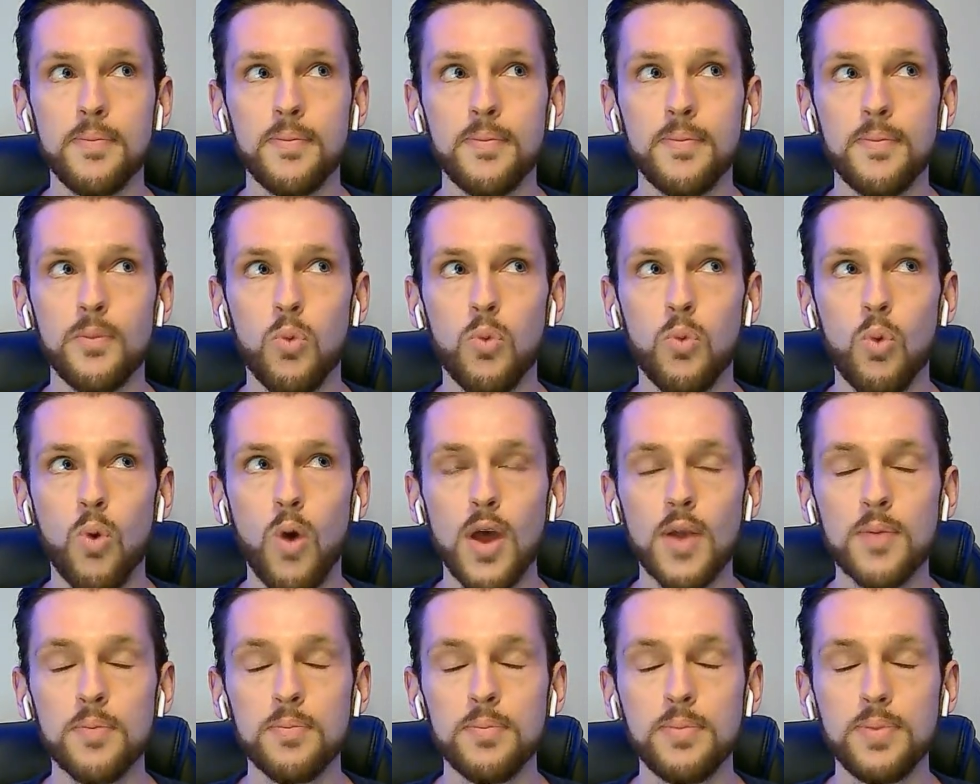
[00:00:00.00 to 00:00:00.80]

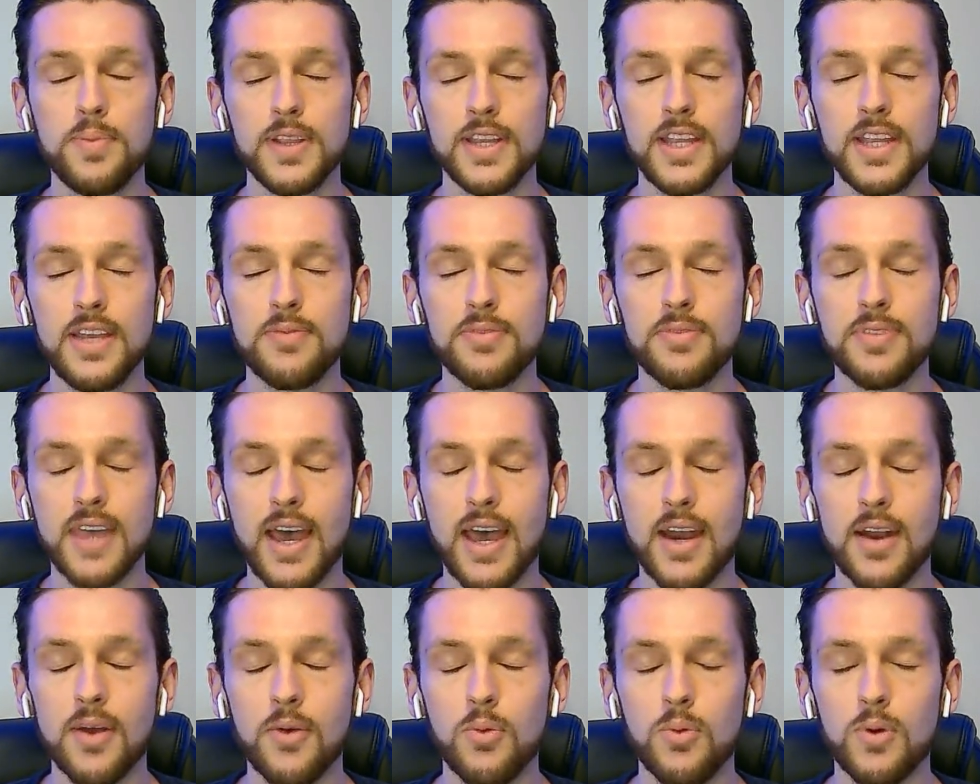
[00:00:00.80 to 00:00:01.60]
one belief
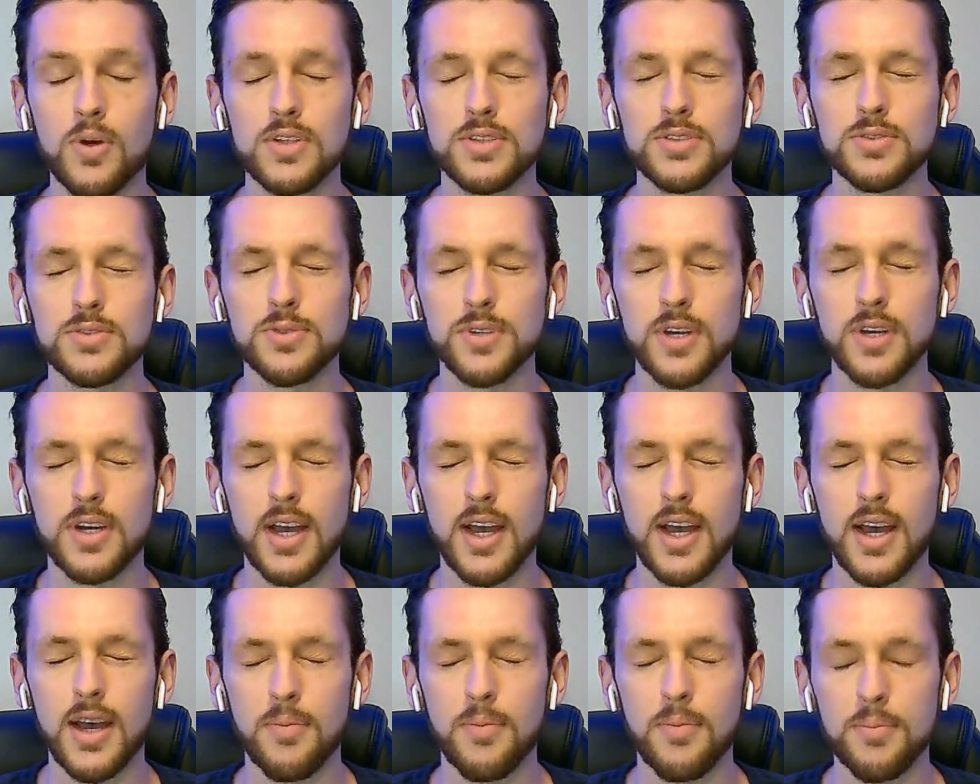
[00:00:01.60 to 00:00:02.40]
that was
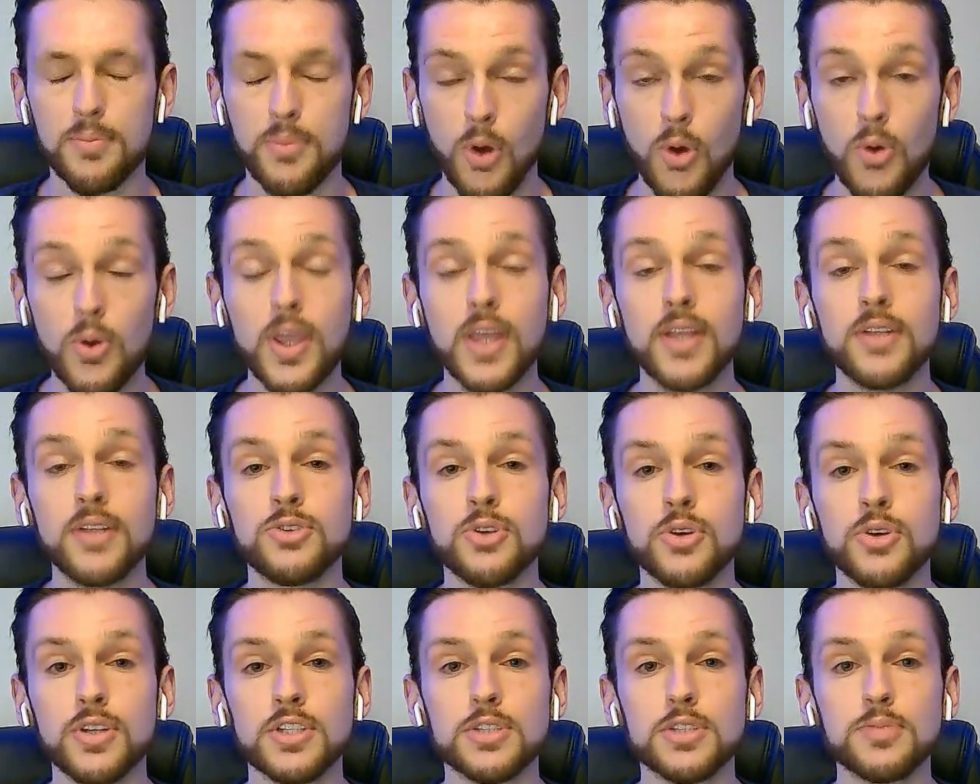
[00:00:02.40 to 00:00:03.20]
uh, broken
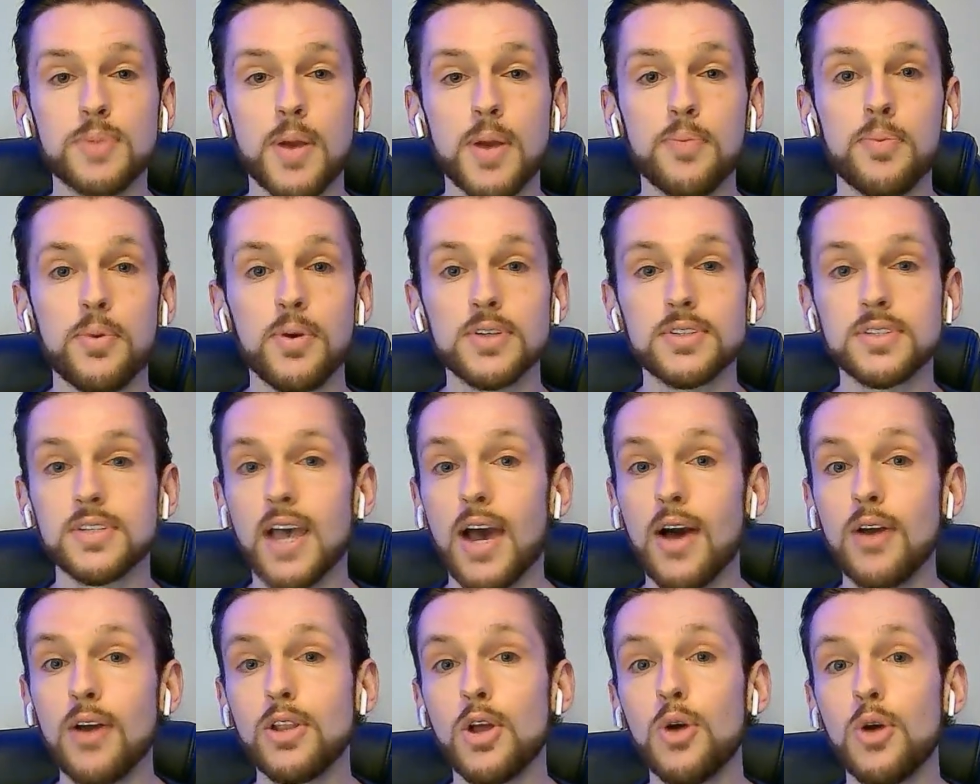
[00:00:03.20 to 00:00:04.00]
during this prep was
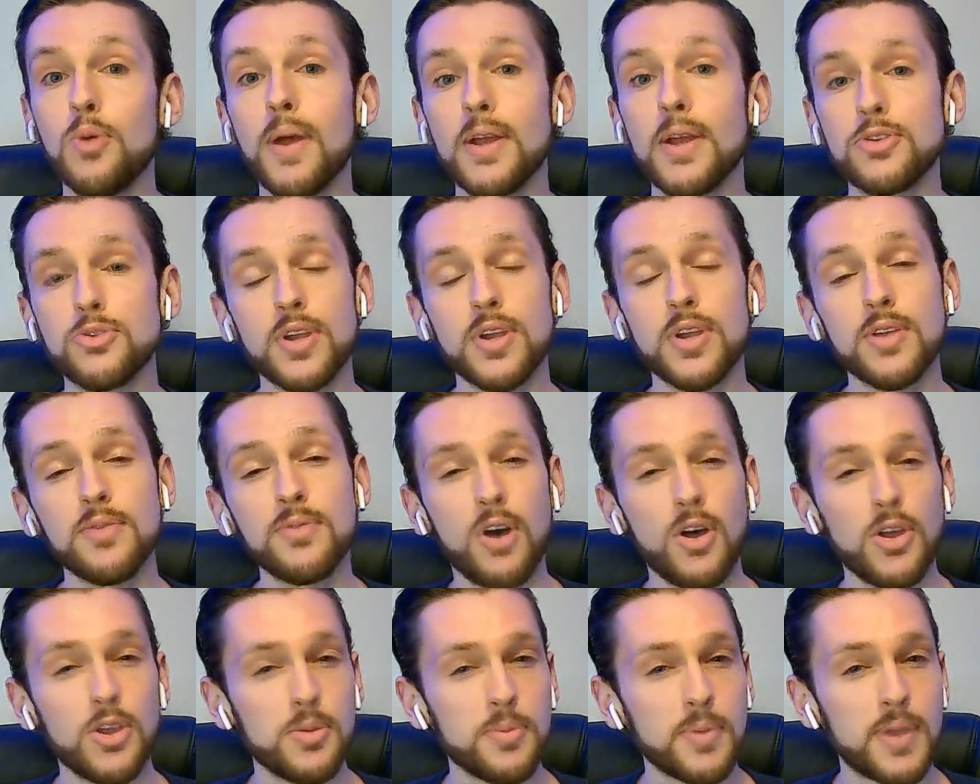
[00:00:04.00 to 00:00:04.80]
how low my training
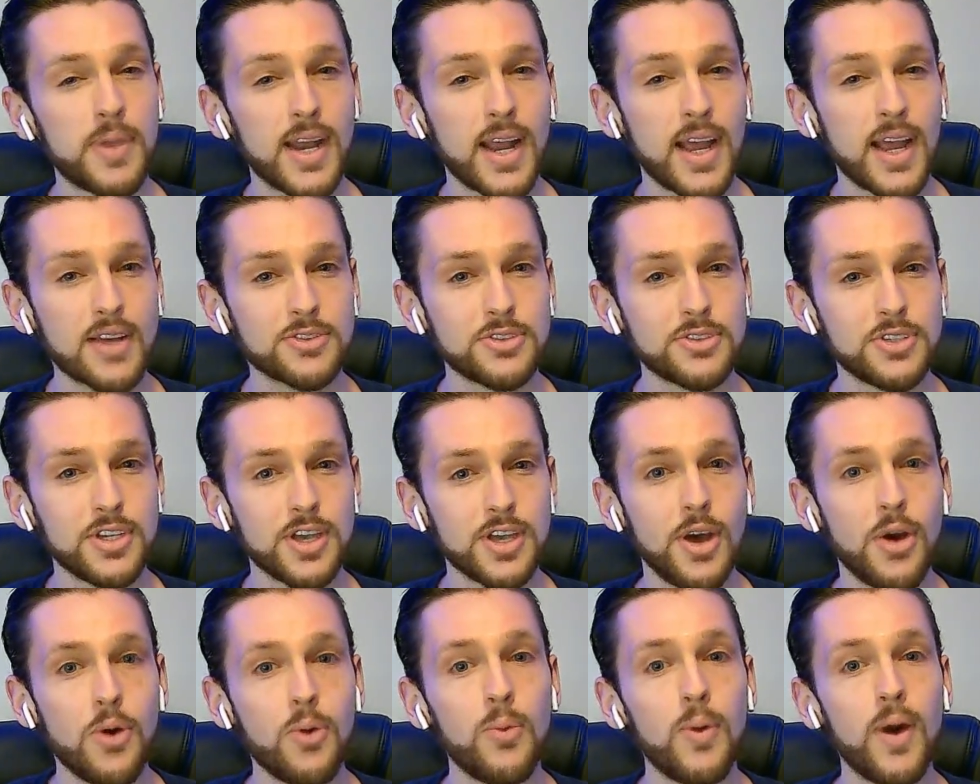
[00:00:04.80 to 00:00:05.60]
volume can actually
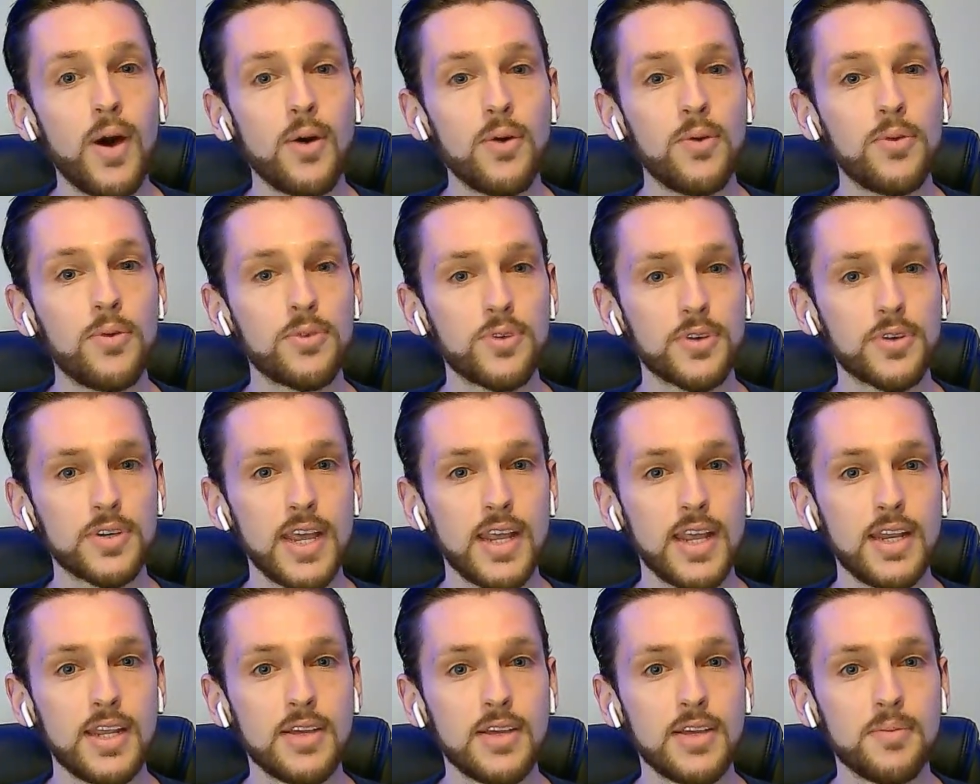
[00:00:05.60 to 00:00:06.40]
go while
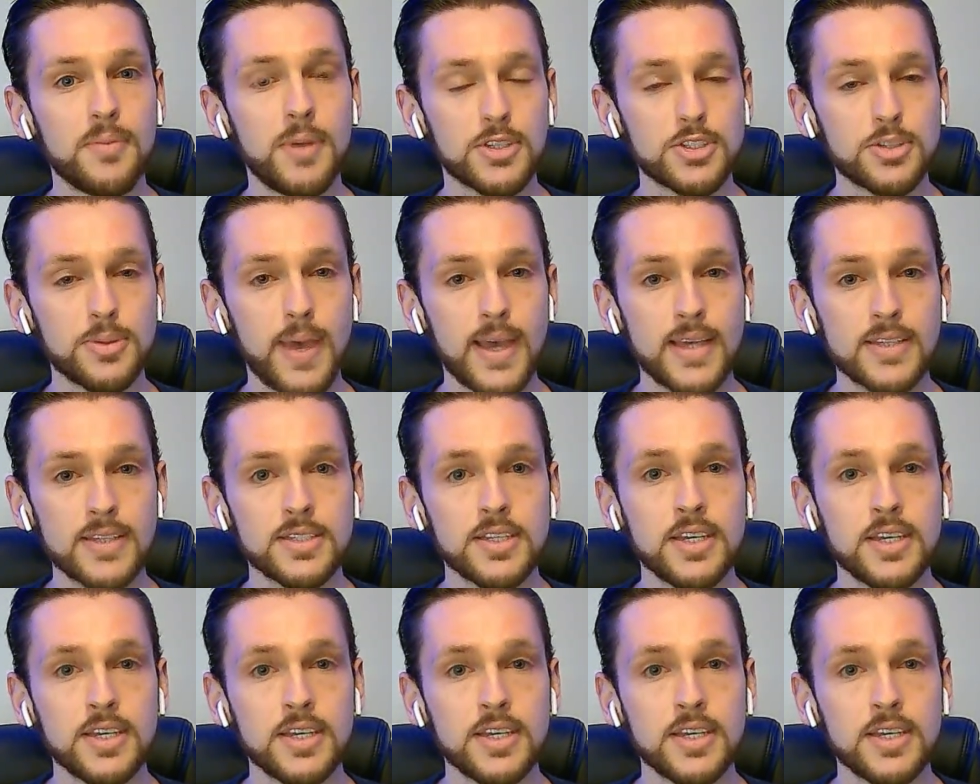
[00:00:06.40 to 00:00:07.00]
retaining muscle mass.